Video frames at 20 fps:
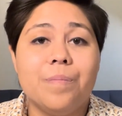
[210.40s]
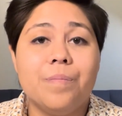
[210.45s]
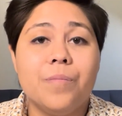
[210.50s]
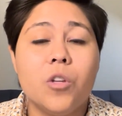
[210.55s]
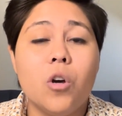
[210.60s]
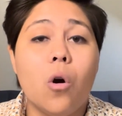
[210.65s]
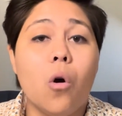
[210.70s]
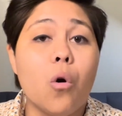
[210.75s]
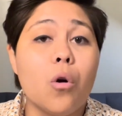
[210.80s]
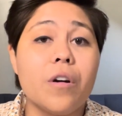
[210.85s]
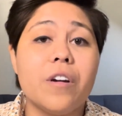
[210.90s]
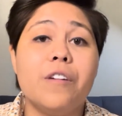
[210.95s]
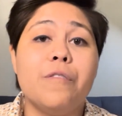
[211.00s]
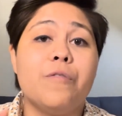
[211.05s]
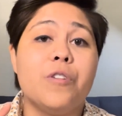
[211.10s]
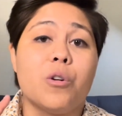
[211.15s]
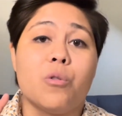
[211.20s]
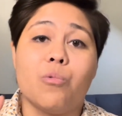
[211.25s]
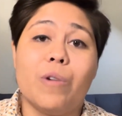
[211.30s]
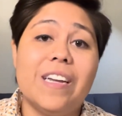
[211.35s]
Or if
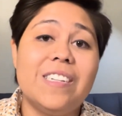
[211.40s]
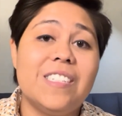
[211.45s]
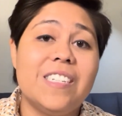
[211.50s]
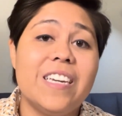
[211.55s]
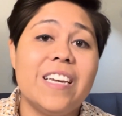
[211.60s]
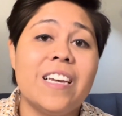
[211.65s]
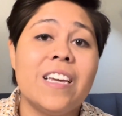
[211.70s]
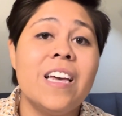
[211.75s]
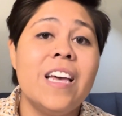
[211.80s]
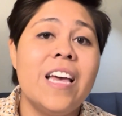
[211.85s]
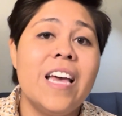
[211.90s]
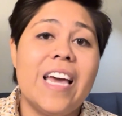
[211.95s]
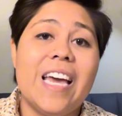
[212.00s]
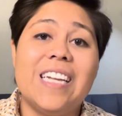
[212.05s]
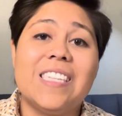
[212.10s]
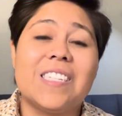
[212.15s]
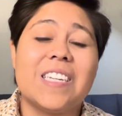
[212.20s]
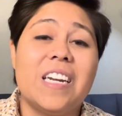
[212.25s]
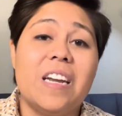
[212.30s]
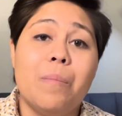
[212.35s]
you're renting,
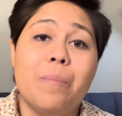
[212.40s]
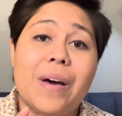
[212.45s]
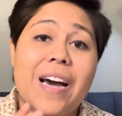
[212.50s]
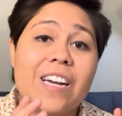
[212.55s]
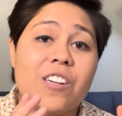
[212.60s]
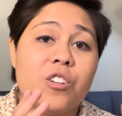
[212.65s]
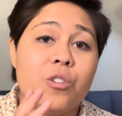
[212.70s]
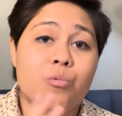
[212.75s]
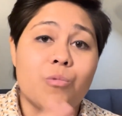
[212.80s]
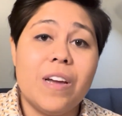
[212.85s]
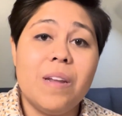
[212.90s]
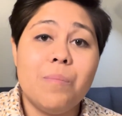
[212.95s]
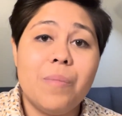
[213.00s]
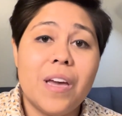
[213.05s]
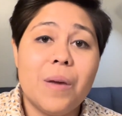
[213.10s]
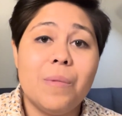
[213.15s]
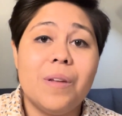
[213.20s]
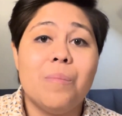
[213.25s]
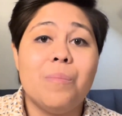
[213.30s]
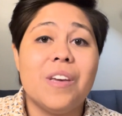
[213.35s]
it's going to impact your rent
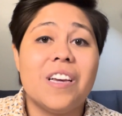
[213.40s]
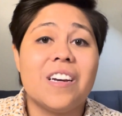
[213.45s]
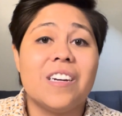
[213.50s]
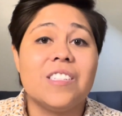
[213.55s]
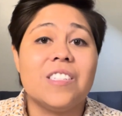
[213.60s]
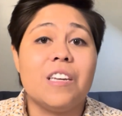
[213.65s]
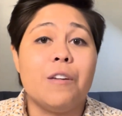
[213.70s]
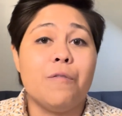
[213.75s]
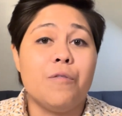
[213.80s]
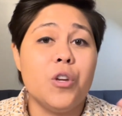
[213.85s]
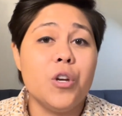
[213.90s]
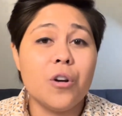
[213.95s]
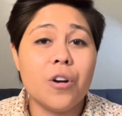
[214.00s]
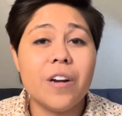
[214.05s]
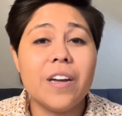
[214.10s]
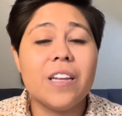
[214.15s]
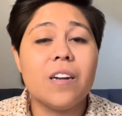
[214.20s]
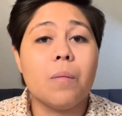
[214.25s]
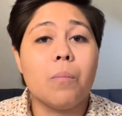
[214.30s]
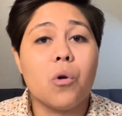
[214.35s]
payment, because if you're
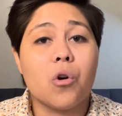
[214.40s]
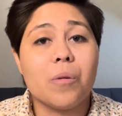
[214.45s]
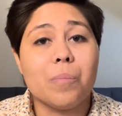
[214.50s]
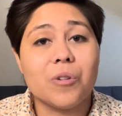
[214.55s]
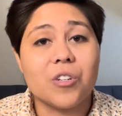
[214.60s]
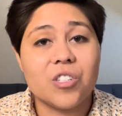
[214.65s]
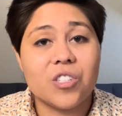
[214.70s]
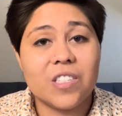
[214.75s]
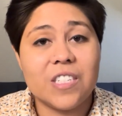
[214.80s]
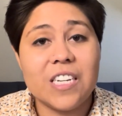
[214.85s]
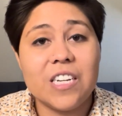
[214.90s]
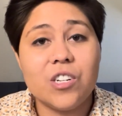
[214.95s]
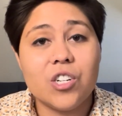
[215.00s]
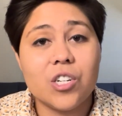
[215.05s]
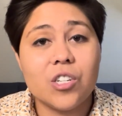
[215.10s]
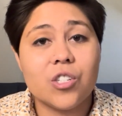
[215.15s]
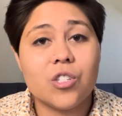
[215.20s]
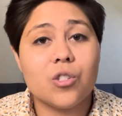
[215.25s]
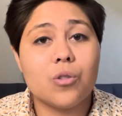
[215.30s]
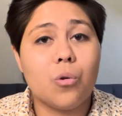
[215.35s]
in a more
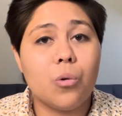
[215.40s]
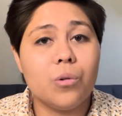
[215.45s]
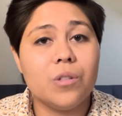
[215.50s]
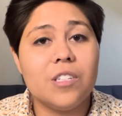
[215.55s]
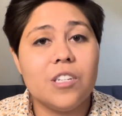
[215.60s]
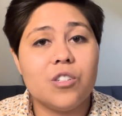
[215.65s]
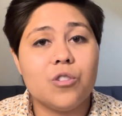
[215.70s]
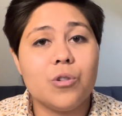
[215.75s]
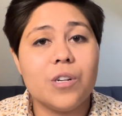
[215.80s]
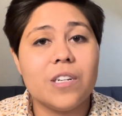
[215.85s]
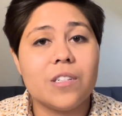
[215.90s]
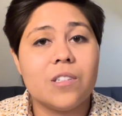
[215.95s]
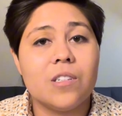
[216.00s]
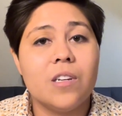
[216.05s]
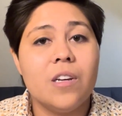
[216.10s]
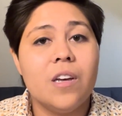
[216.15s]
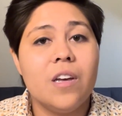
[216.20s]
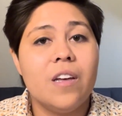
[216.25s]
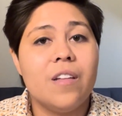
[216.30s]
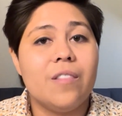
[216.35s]
prestigious school district,
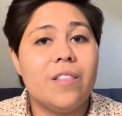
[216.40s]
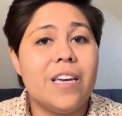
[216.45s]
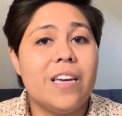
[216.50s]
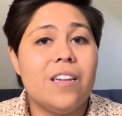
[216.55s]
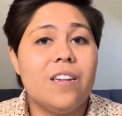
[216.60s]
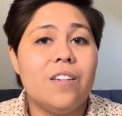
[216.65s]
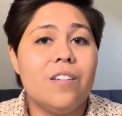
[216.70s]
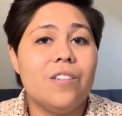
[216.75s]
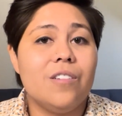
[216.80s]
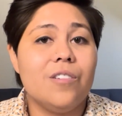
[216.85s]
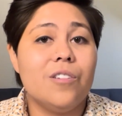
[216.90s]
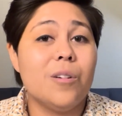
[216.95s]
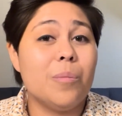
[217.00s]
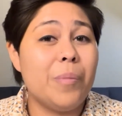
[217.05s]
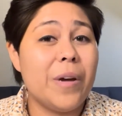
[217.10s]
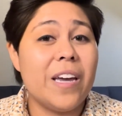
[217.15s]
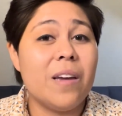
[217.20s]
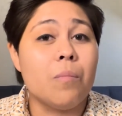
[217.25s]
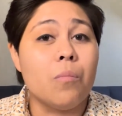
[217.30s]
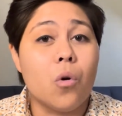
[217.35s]
then you're
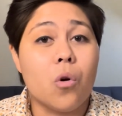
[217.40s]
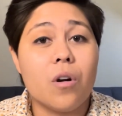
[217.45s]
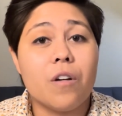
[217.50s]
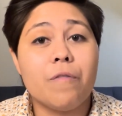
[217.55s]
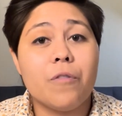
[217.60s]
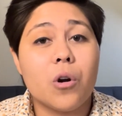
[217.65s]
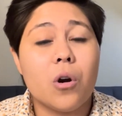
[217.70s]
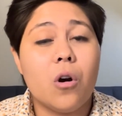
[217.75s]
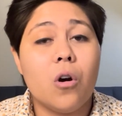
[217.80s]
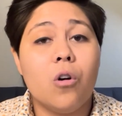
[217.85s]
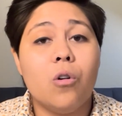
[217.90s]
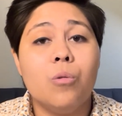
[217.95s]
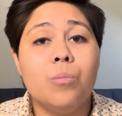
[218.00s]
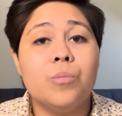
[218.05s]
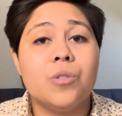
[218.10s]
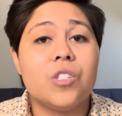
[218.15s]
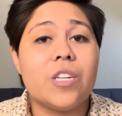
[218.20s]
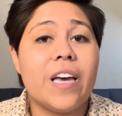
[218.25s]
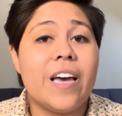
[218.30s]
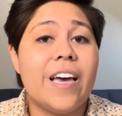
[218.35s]
paying more for
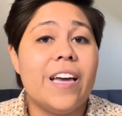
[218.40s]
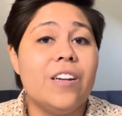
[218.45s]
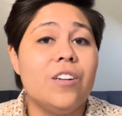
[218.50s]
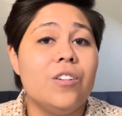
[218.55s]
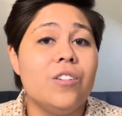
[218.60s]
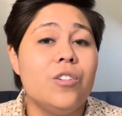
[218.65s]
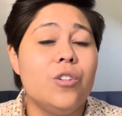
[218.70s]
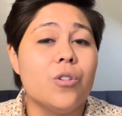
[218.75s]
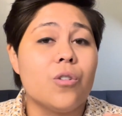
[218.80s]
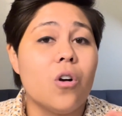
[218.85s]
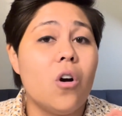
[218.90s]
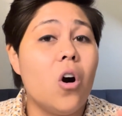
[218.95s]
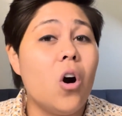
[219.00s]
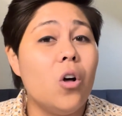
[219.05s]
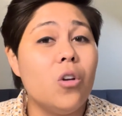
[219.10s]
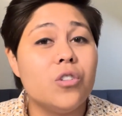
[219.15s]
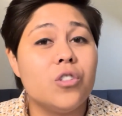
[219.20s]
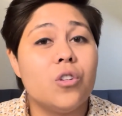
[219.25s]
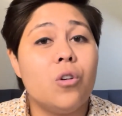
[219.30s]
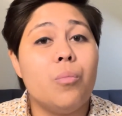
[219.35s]
homes and you're
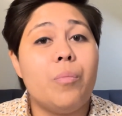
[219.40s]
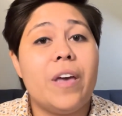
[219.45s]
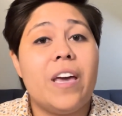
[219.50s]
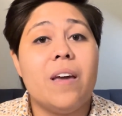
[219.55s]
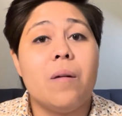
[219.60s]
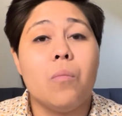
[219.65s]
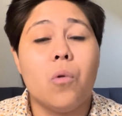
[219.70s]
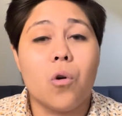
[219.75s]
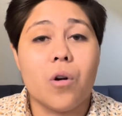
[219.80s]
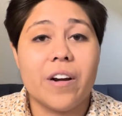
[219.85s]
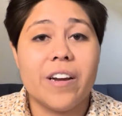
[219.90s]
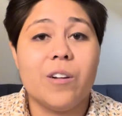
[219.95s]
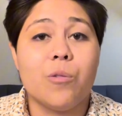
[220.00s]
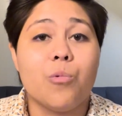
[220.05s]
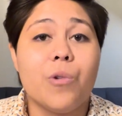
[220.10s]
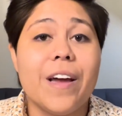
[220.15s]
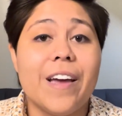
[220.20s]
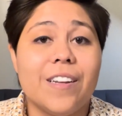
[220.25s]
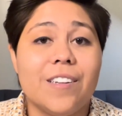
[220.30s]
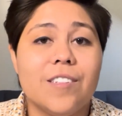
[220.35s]
also paying more in
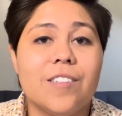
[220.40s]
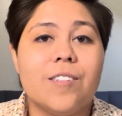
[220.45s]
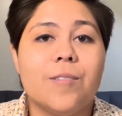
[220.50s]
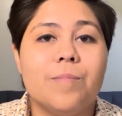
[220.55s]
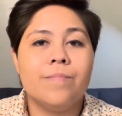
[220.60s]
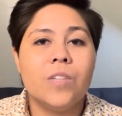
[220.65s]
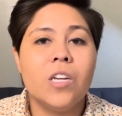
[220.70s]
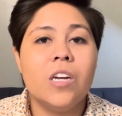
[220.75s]
rent.